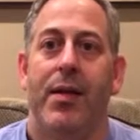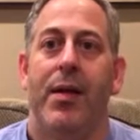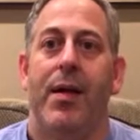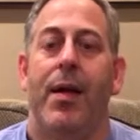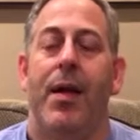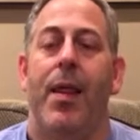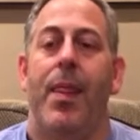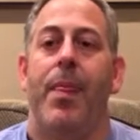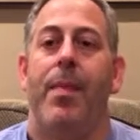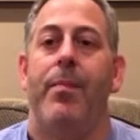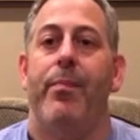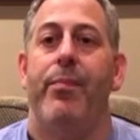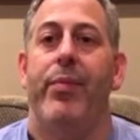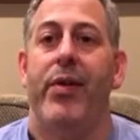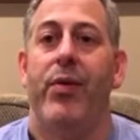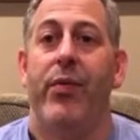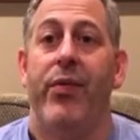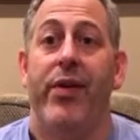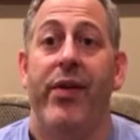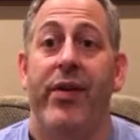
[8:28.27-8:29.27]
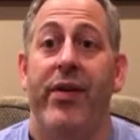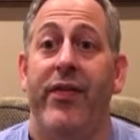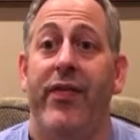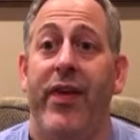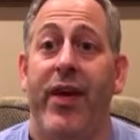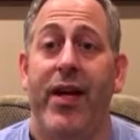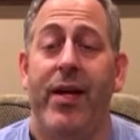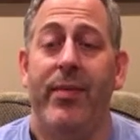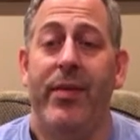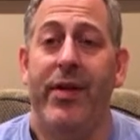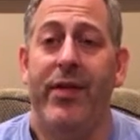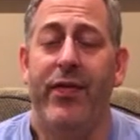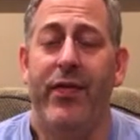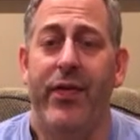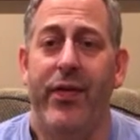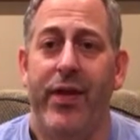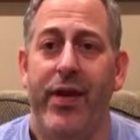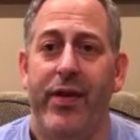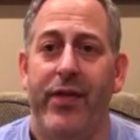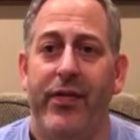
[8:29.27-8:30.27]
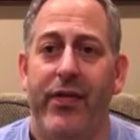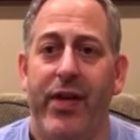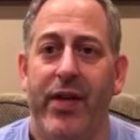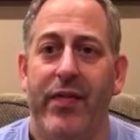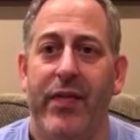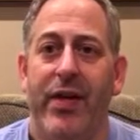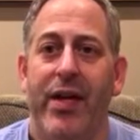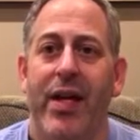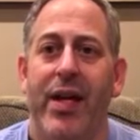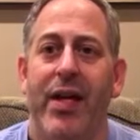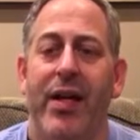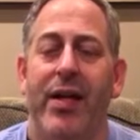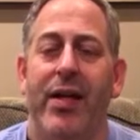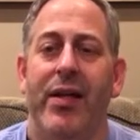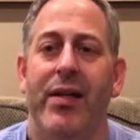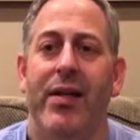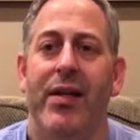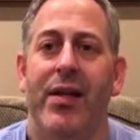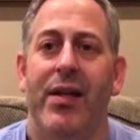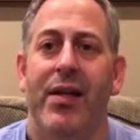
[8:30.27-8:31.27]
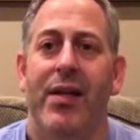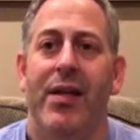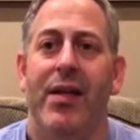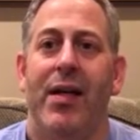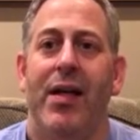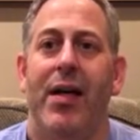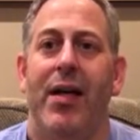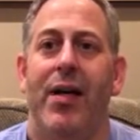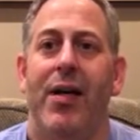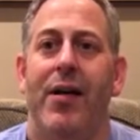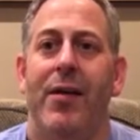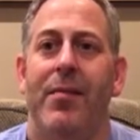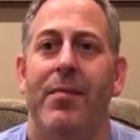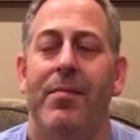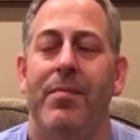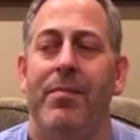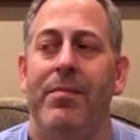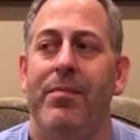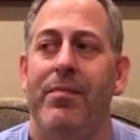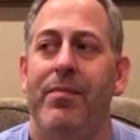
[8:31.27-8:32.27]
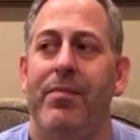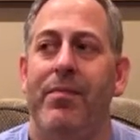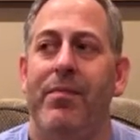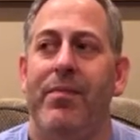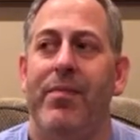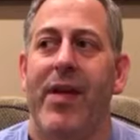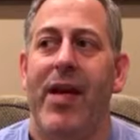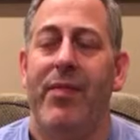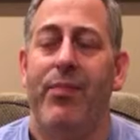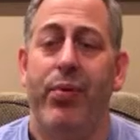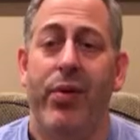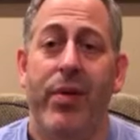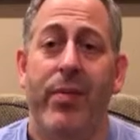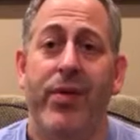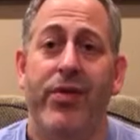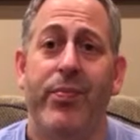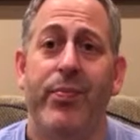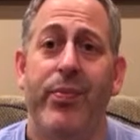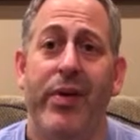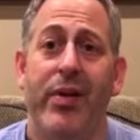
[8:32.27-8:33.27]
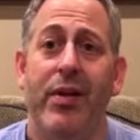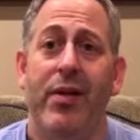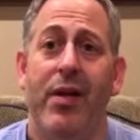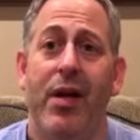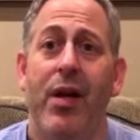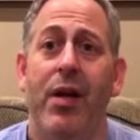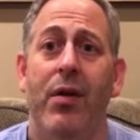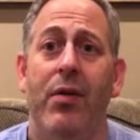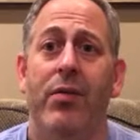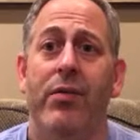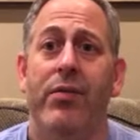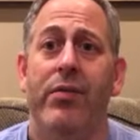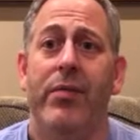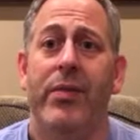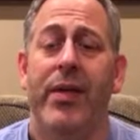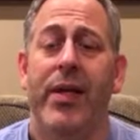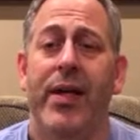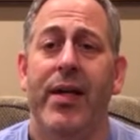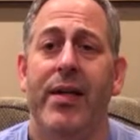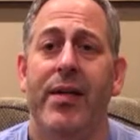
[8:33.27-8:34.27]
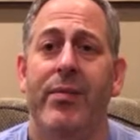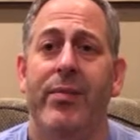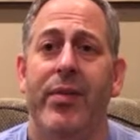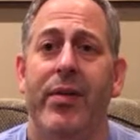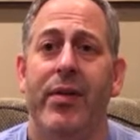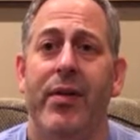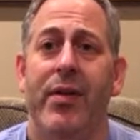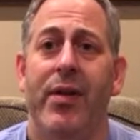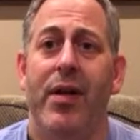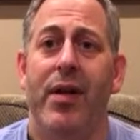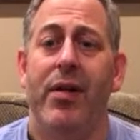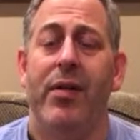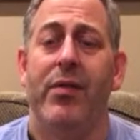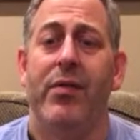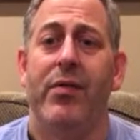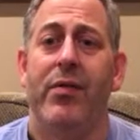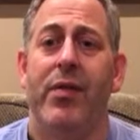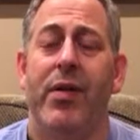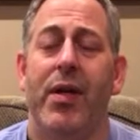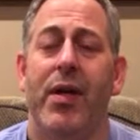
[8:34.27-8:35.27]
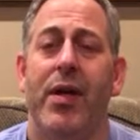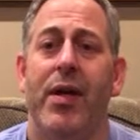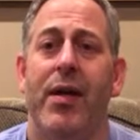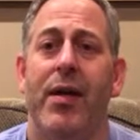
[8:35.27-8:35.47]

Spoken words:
been with any family for Thanksgiving. And I've pretty much been alone. Yeah, been alone